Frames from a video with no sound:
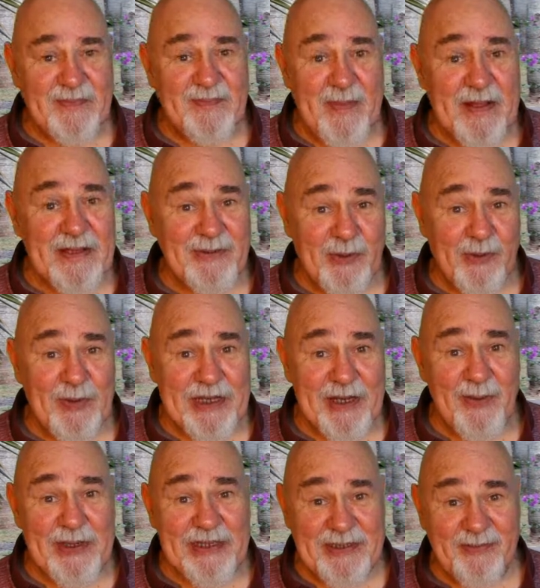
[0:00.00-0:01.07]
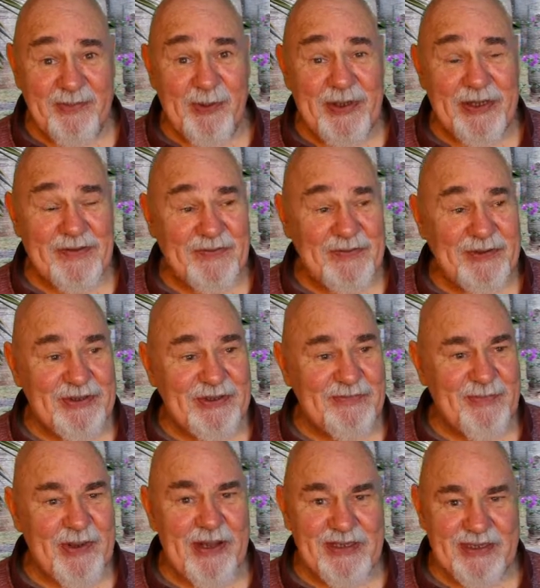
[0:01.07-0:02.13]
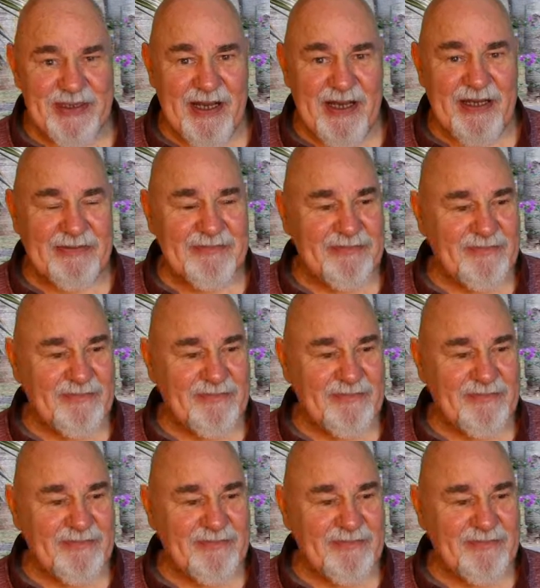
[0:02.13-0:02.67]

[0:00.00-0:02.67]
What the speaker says: depends what way the wind's blowing, of course, but it's a